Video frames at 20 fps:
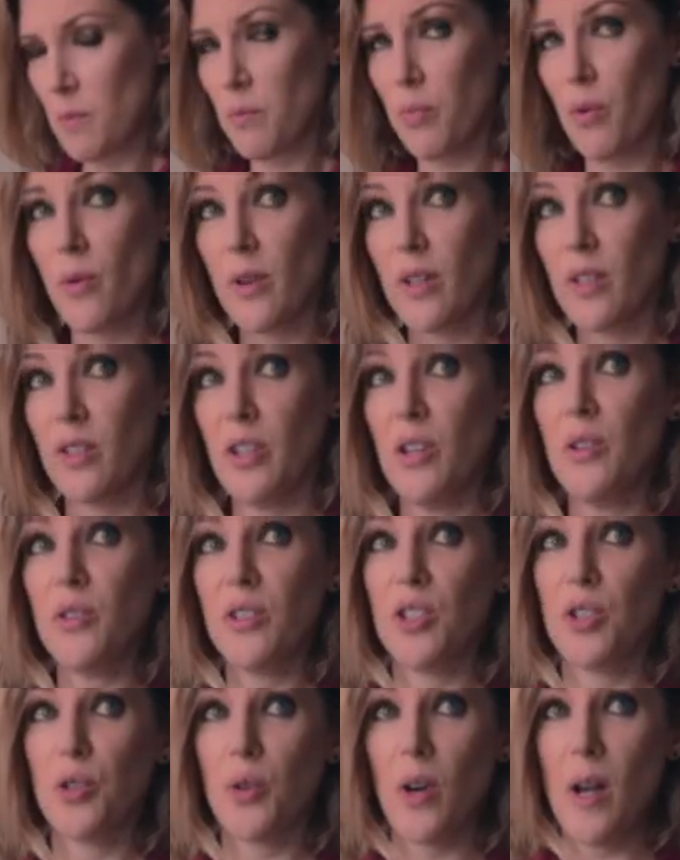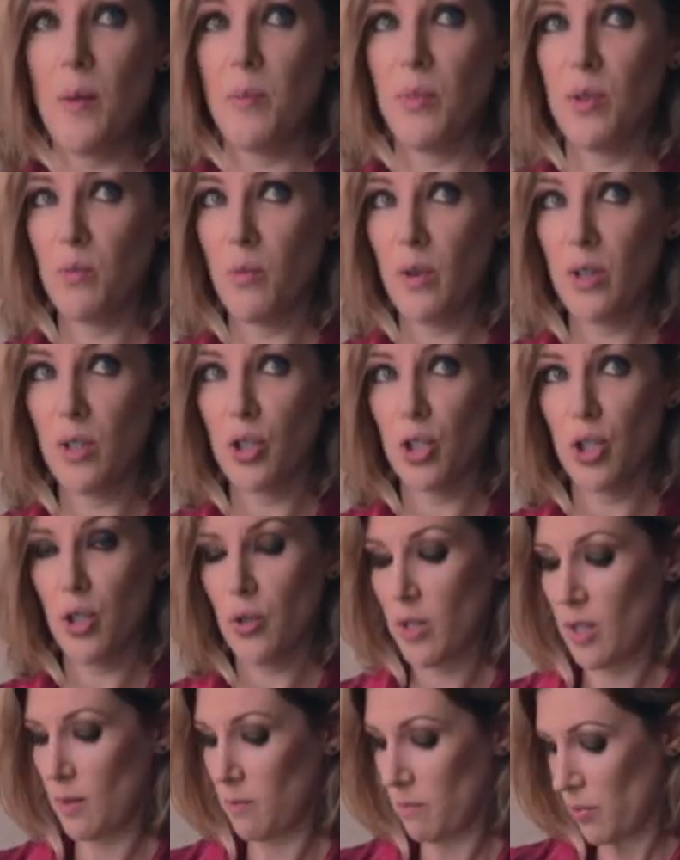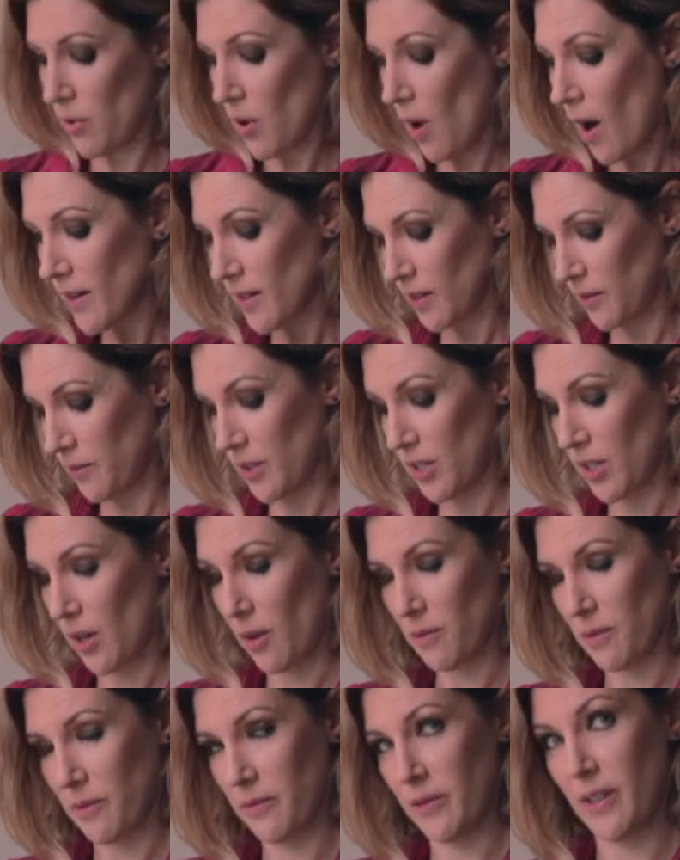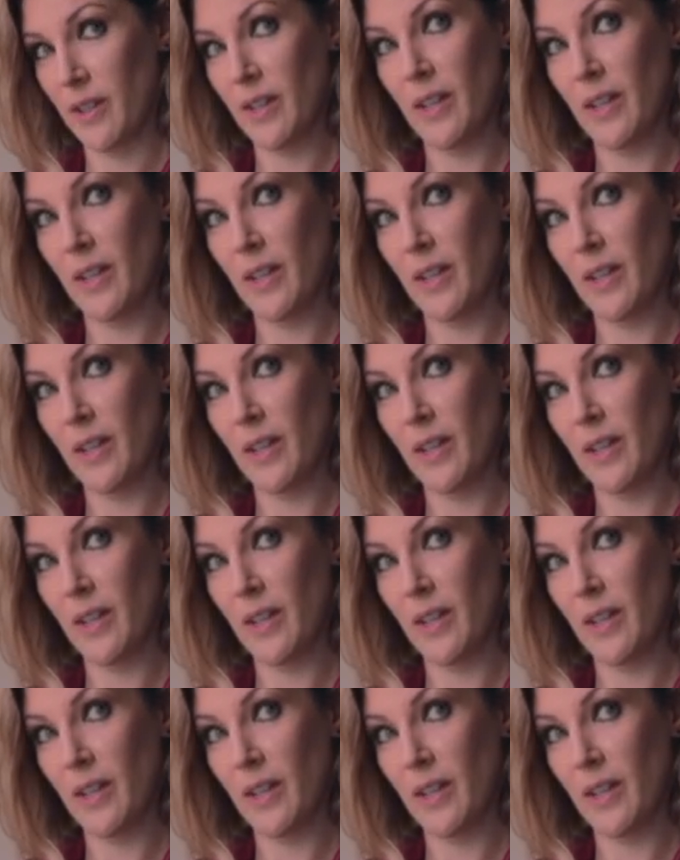important to use a tripod when you're shooting product photography.